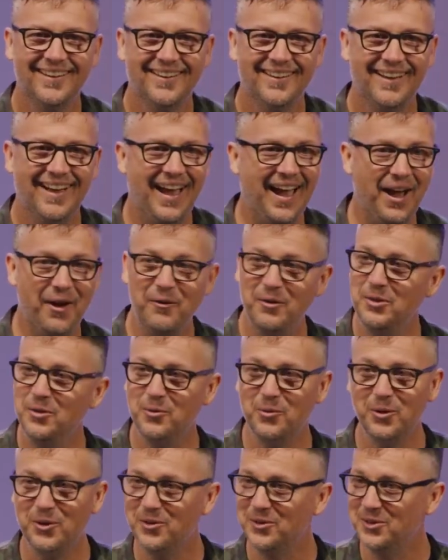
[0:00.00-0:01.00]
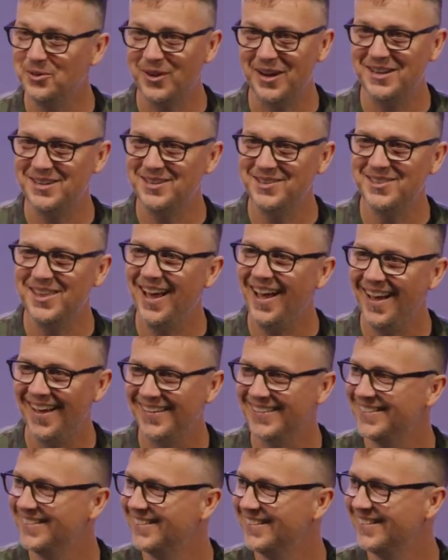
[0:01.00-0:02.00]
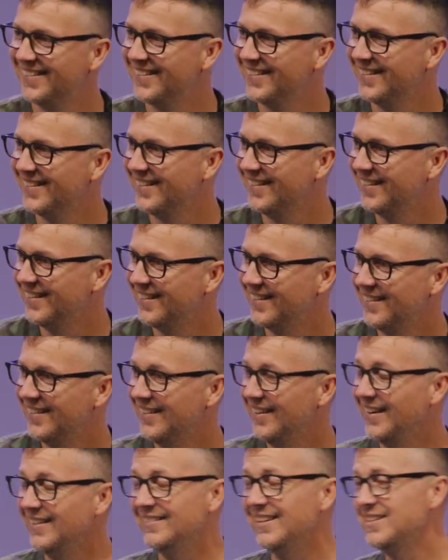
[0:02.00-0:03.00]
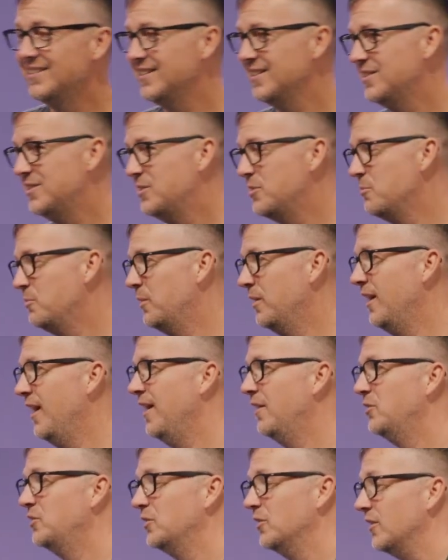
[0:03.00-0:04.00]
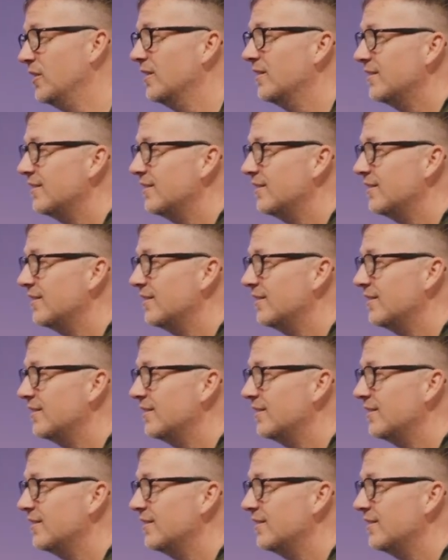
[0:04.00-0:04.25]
How in the world do I do that? Unless it's supernatural.